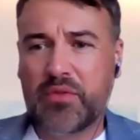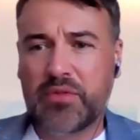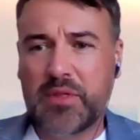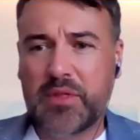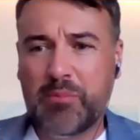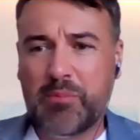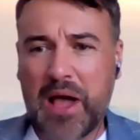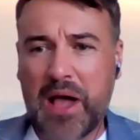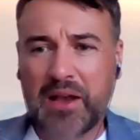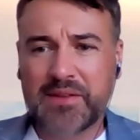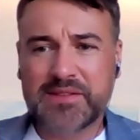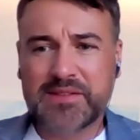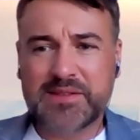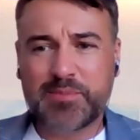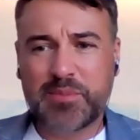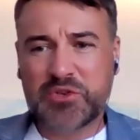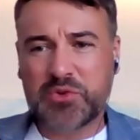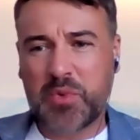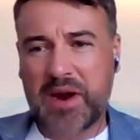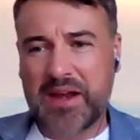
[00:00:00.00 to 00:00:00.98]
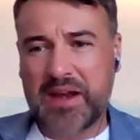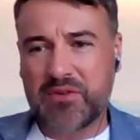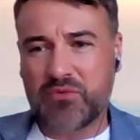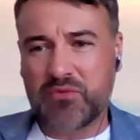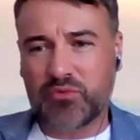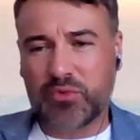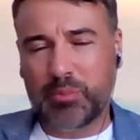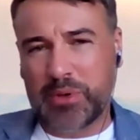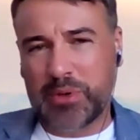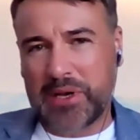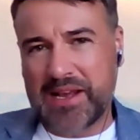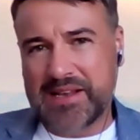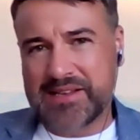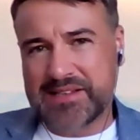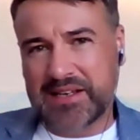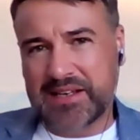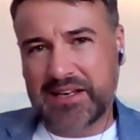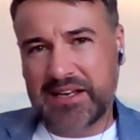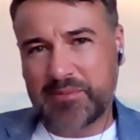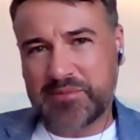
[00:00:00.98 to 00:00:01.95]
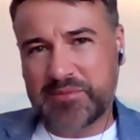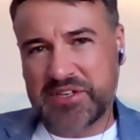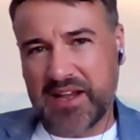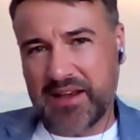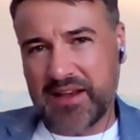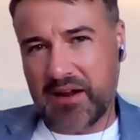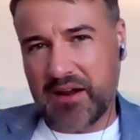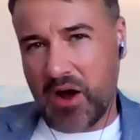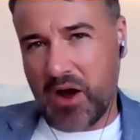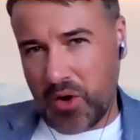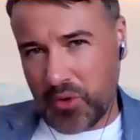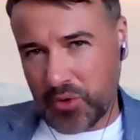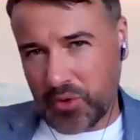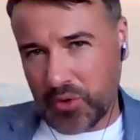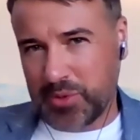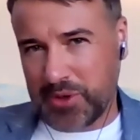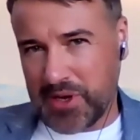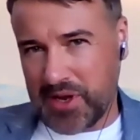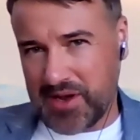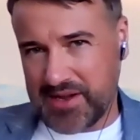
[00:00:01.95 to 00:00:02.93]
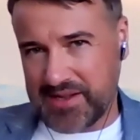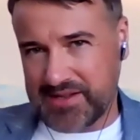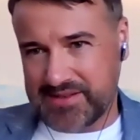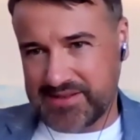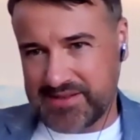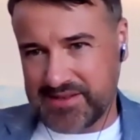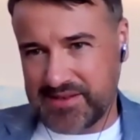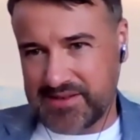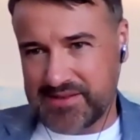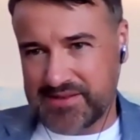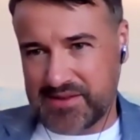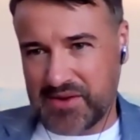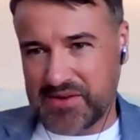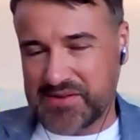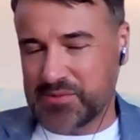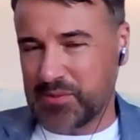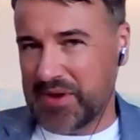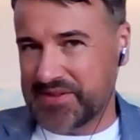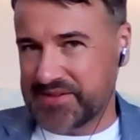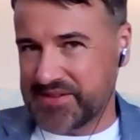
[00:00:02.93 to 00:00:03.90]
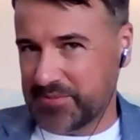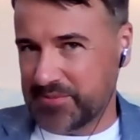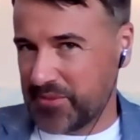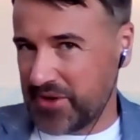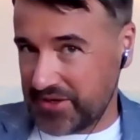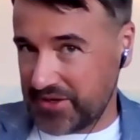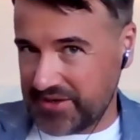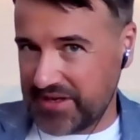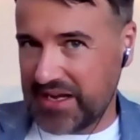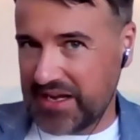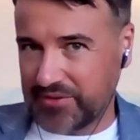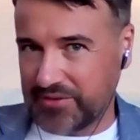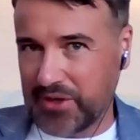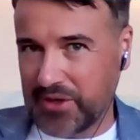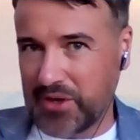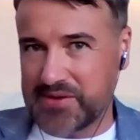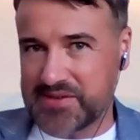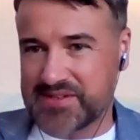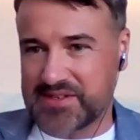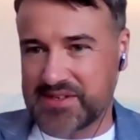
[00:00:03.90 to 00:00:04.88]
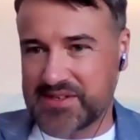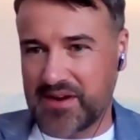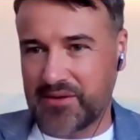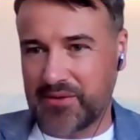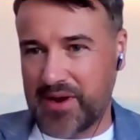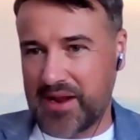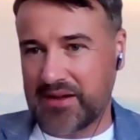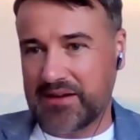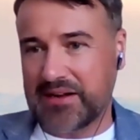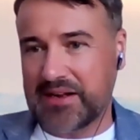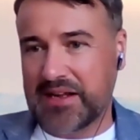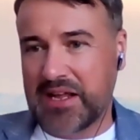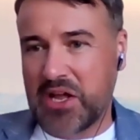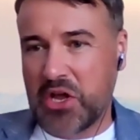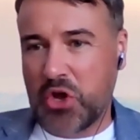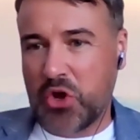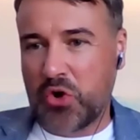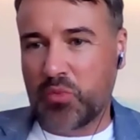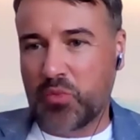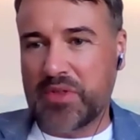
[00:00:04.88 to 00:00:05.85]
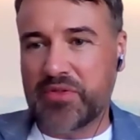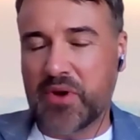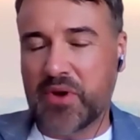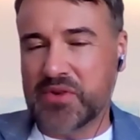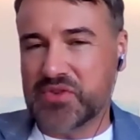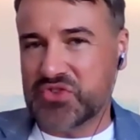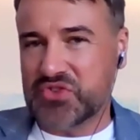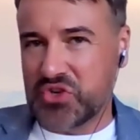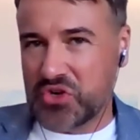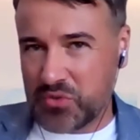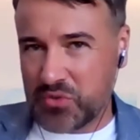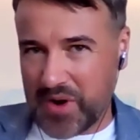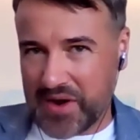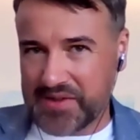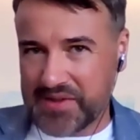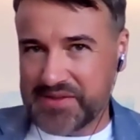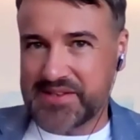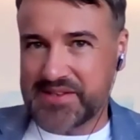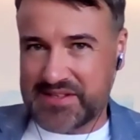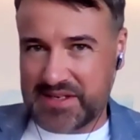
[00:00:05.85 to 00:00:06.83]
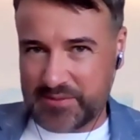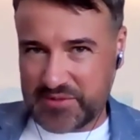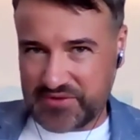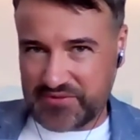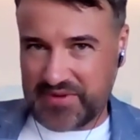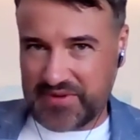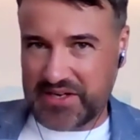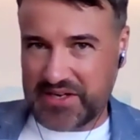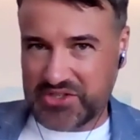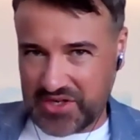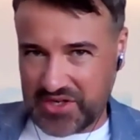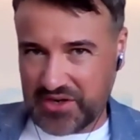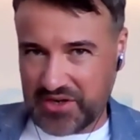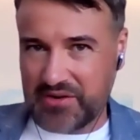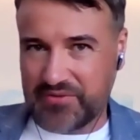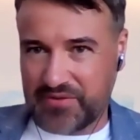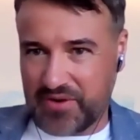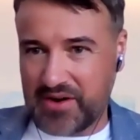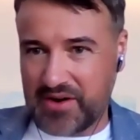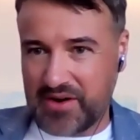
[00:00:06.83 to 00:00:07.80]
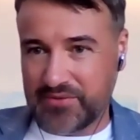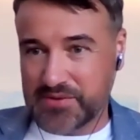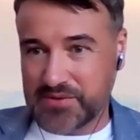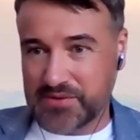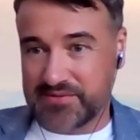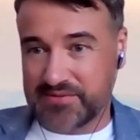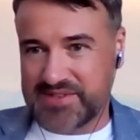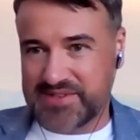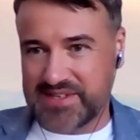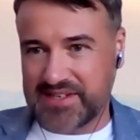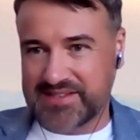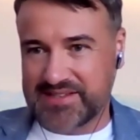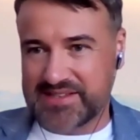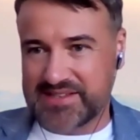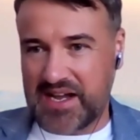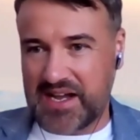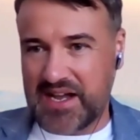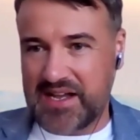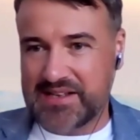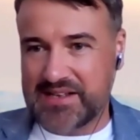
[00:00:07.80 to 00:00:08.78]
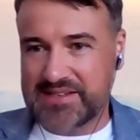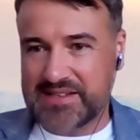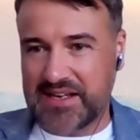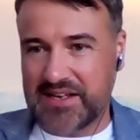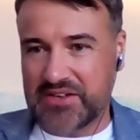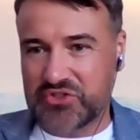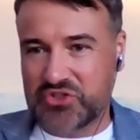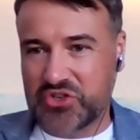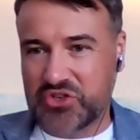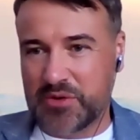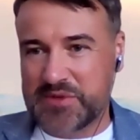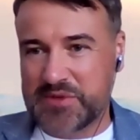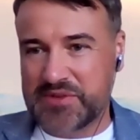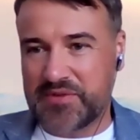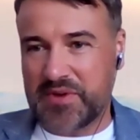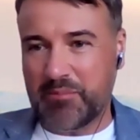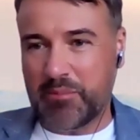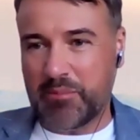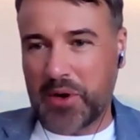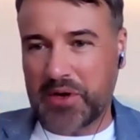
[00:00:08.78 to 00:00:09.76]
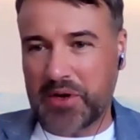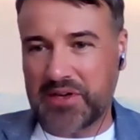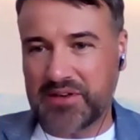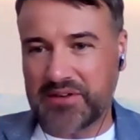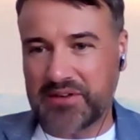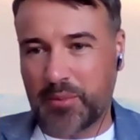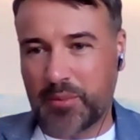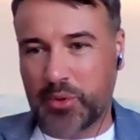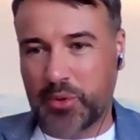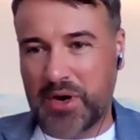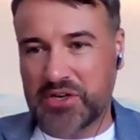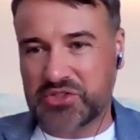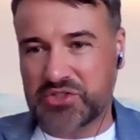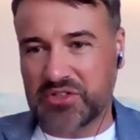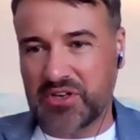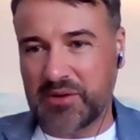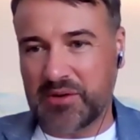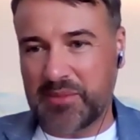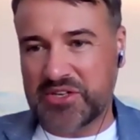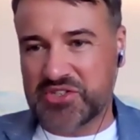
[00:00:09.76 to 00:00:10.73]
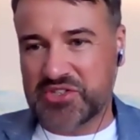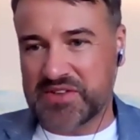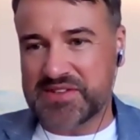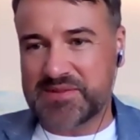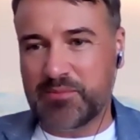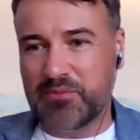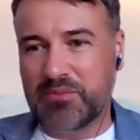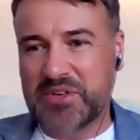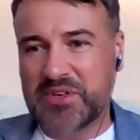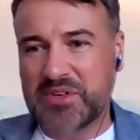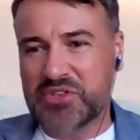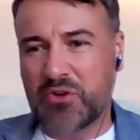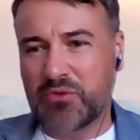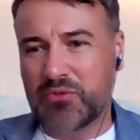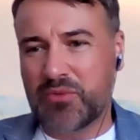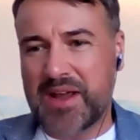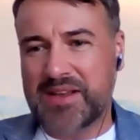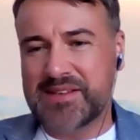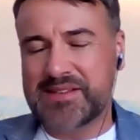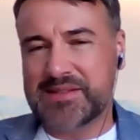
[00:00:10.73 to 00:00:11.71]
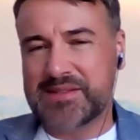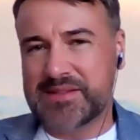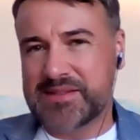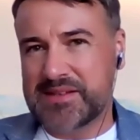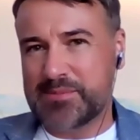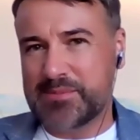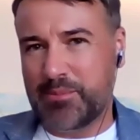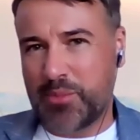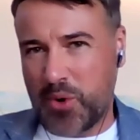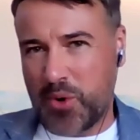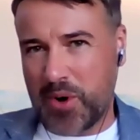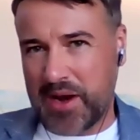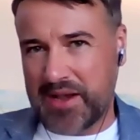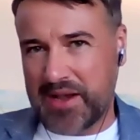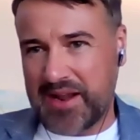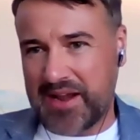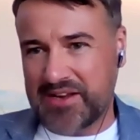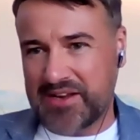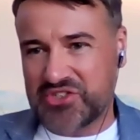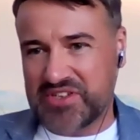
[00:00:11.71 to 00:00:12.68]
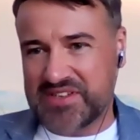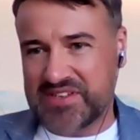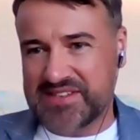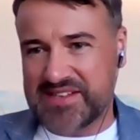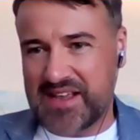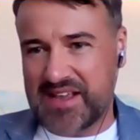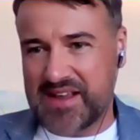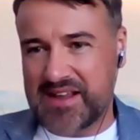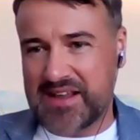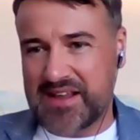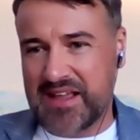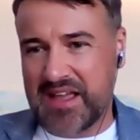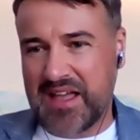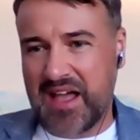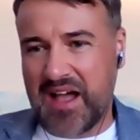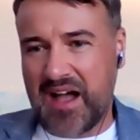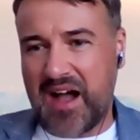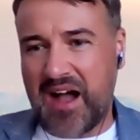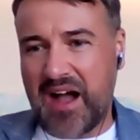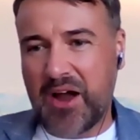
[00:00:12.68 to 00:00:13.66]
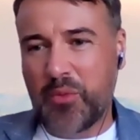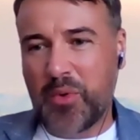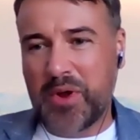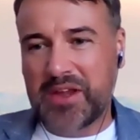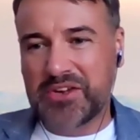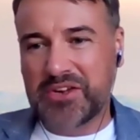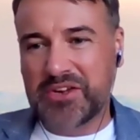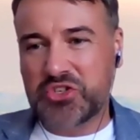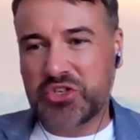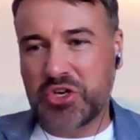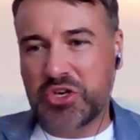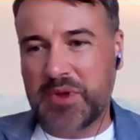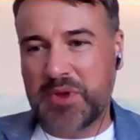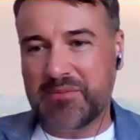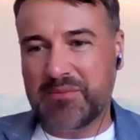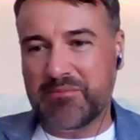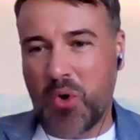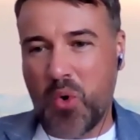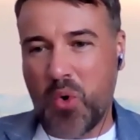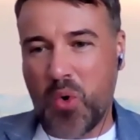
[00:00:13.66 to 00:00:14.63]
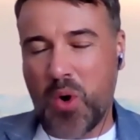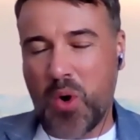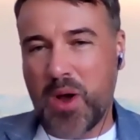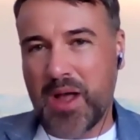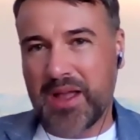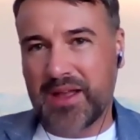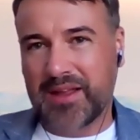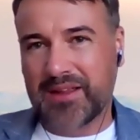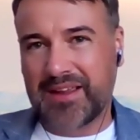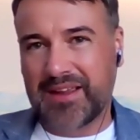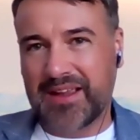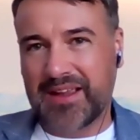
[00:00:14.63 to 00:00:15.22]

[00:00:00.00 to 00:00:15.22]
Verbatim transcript: the balance between replacing and updating old appliances, those ones that might only have a low star rating, with those new ones that seem to feature, you know, five or six stars in terms of embodied and operational emissions. Michelle raises this point and she's saying, are we consuming more